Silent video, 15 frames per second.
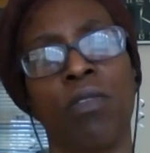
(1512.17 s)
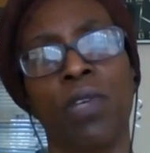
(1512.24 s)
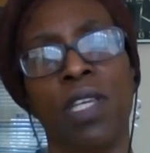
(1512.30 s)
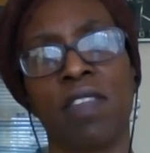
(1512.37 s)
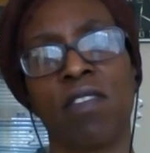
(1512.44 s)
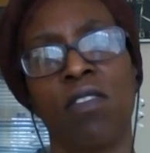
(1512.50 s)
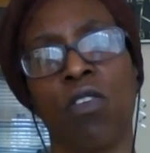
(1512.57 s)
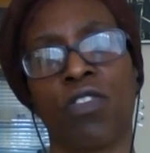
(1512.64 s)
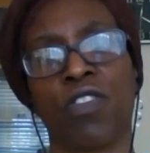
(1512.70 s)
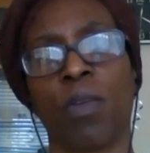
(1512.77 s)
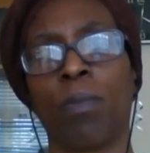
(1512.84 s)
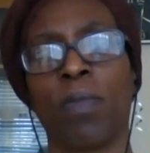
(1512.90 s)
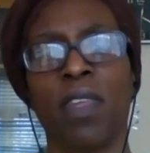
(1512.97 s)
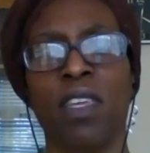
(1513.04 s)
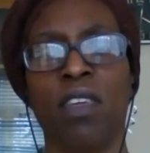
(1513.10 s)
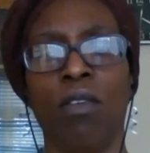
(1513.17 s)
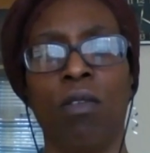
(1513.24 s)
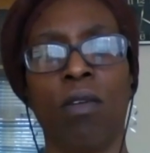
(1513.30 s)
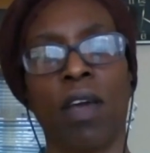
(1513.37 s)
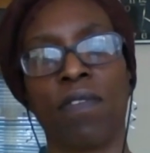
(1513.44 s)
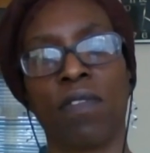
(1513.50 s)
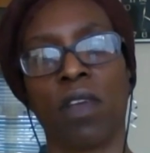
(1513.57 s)
But it's not something you
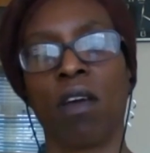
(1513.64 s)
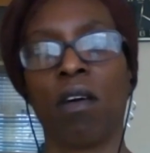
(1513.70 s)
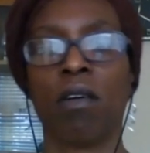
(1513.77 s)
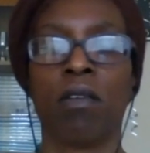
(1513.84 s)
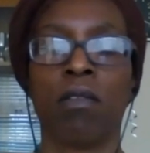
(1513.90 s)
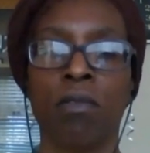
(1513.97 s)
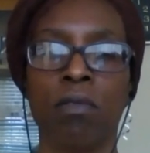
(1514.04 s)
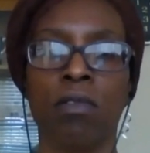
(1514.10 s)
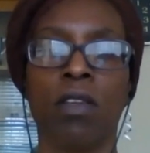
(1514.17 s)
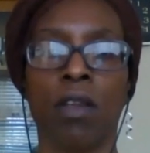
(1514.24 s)
have to go,